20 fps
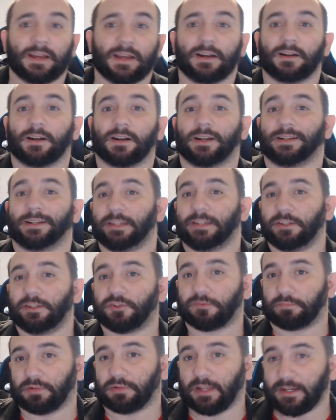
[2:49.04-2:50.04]
on each
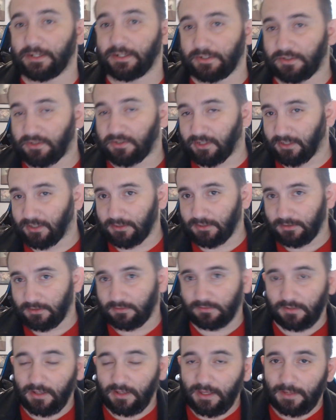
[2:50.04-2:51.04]
player's turn,
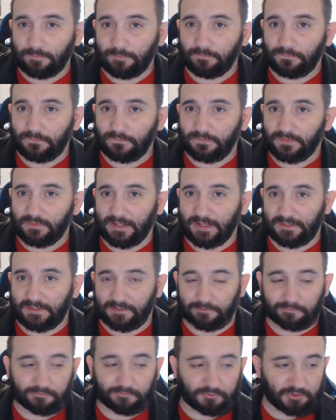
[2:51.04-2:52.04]
that's a
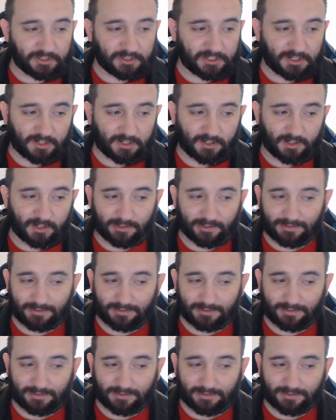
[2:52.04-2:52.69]
free card